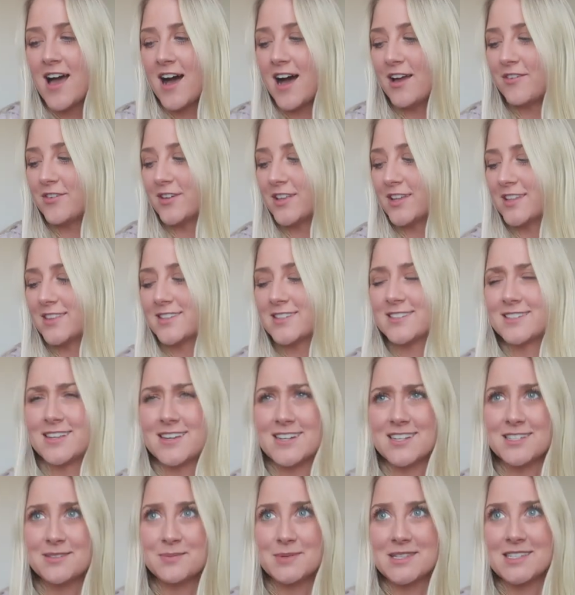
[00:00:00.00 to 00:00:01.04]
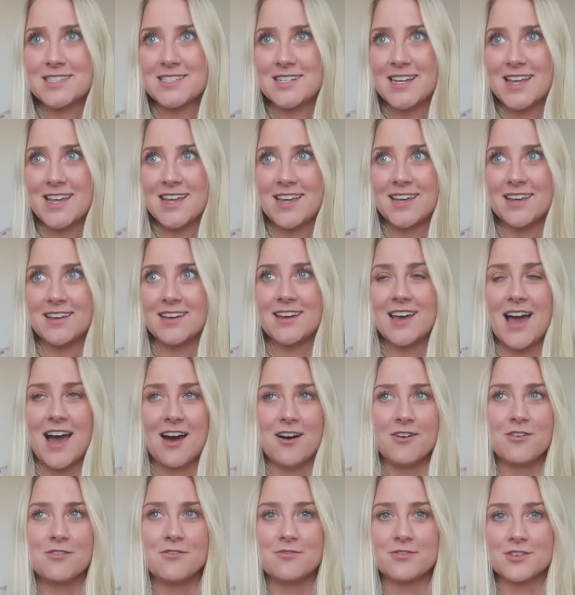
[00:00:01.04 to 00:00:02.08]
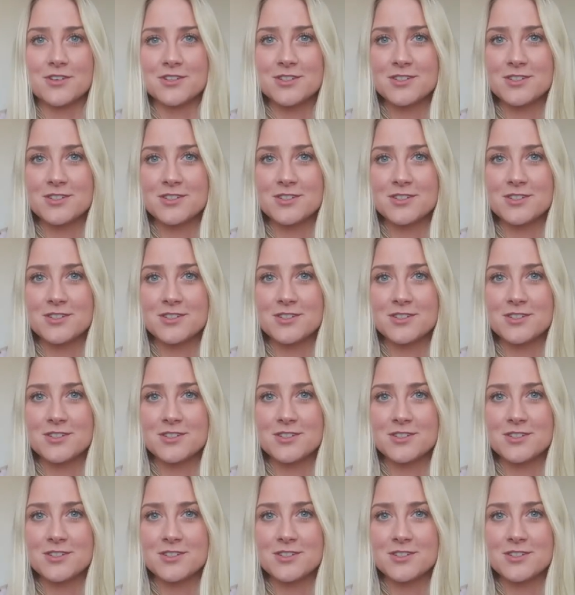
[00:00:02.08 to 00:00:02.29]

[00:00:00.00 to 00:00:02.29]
I feel like the sun has been staying out for